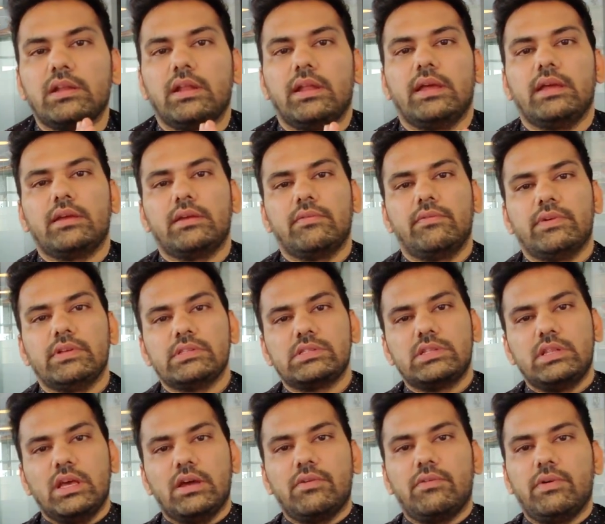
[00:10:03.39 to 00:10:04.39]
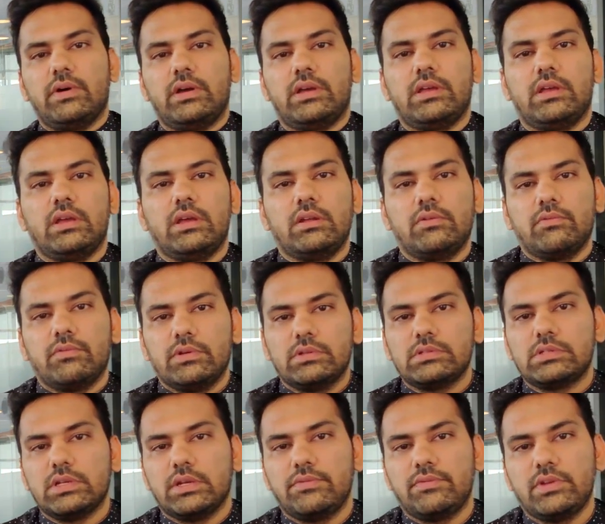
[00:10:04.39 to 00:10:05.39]
Like once they are working and
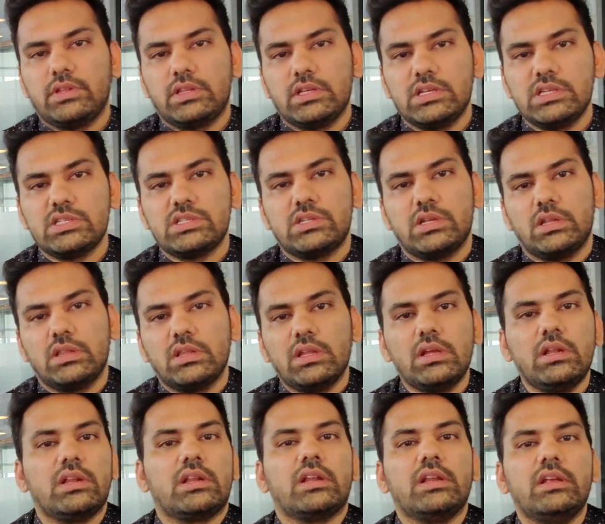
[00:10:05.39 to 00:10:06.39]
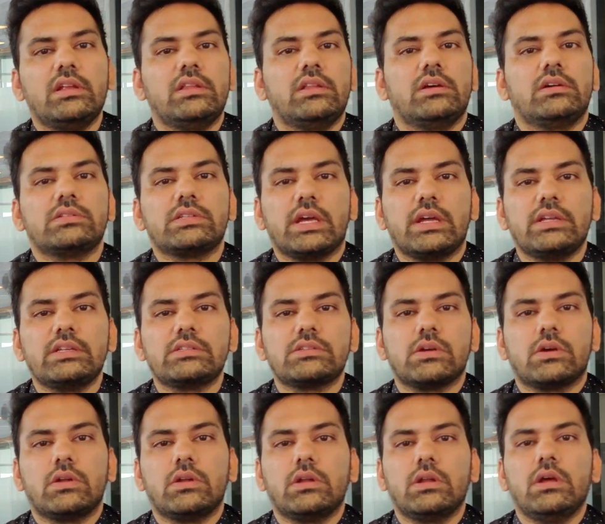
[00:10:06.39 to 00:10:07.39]
once everything is done, they'll clean the sites
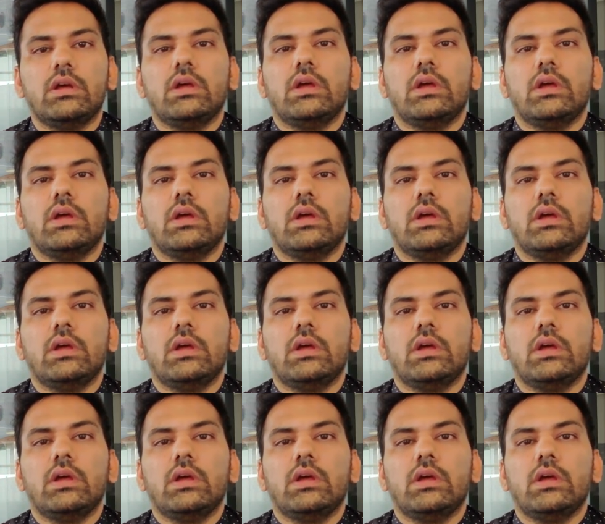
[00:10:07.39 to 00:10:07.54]
on